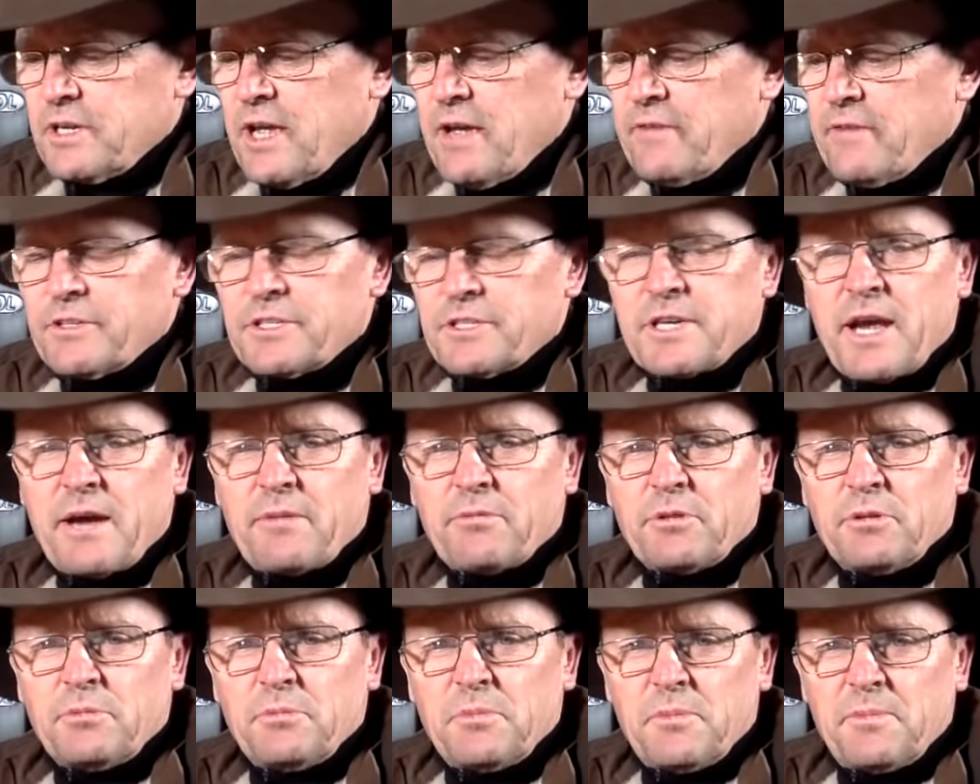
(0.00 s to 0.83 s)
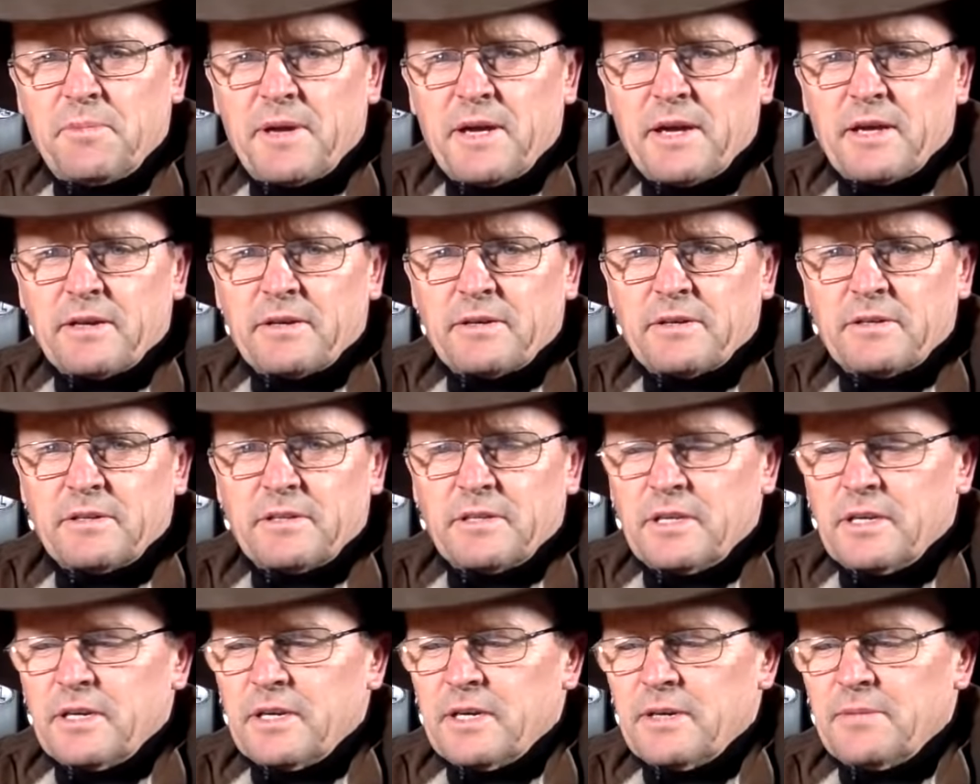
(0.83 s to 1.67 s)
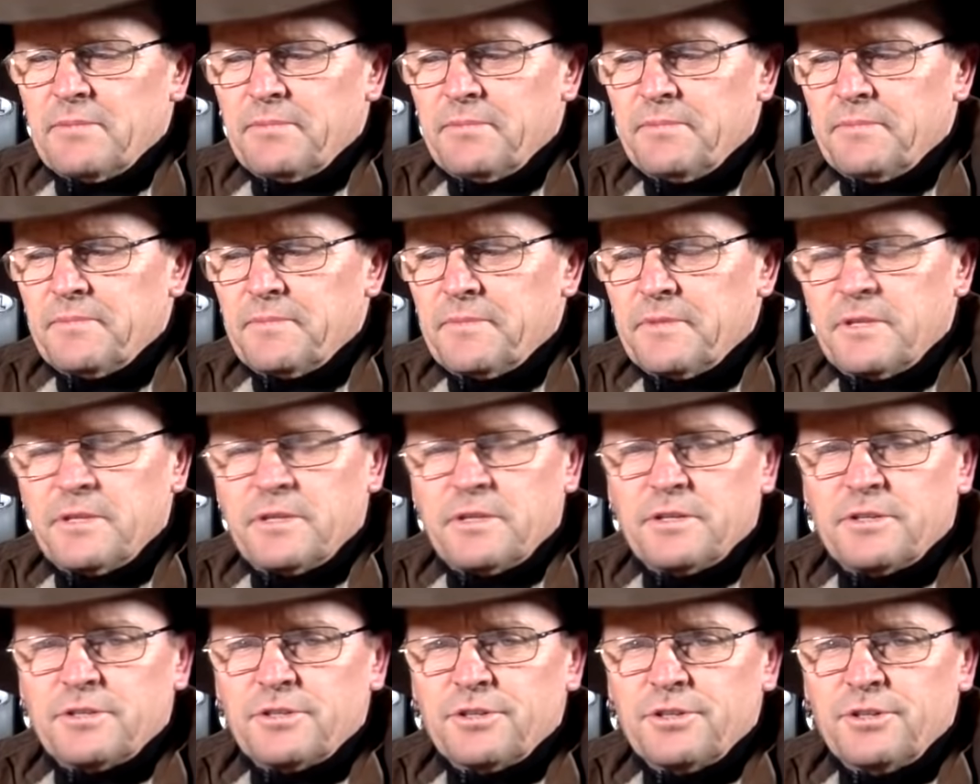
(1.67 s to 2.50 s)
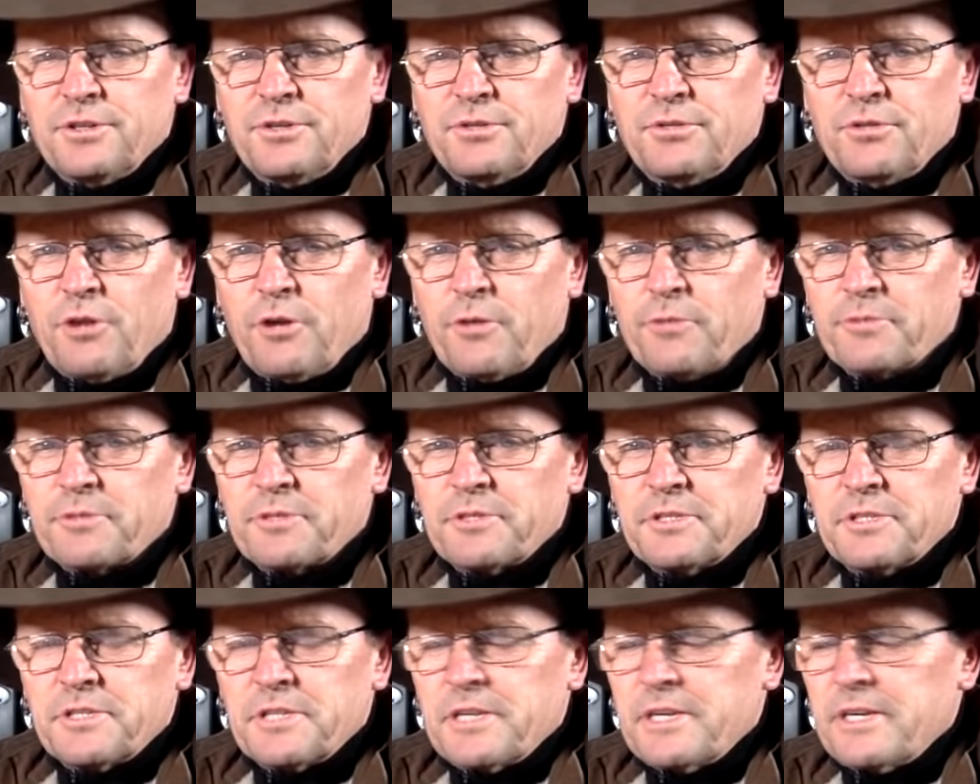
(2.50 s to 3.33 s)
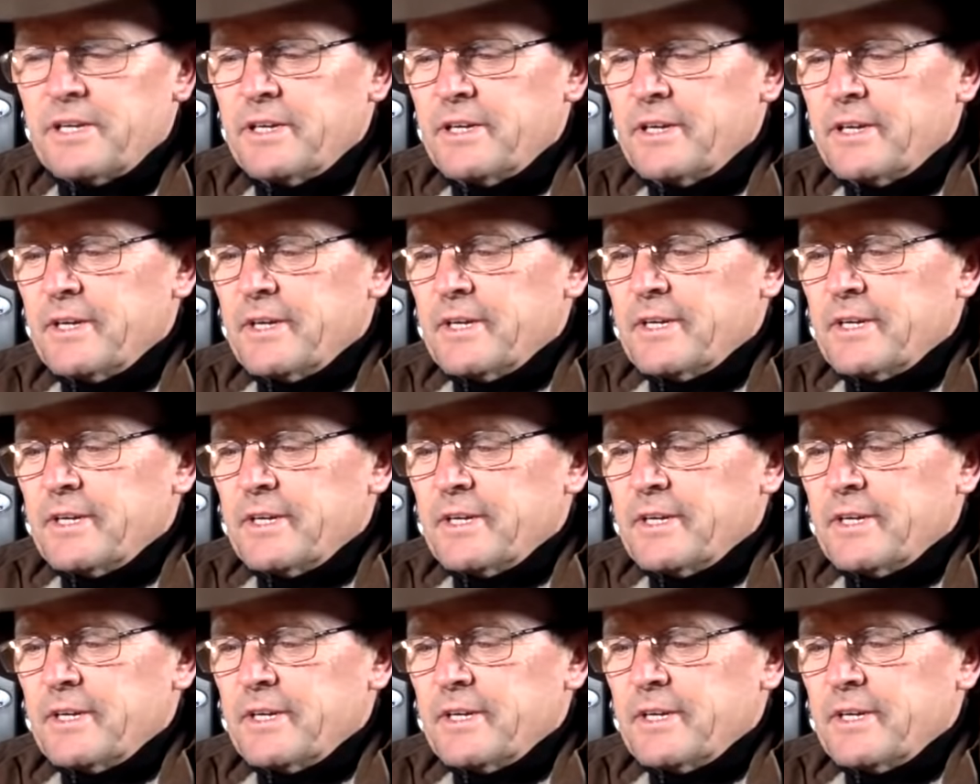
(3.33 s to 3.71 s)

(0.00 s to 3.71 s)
have a chat with them about um, the, the, two options there.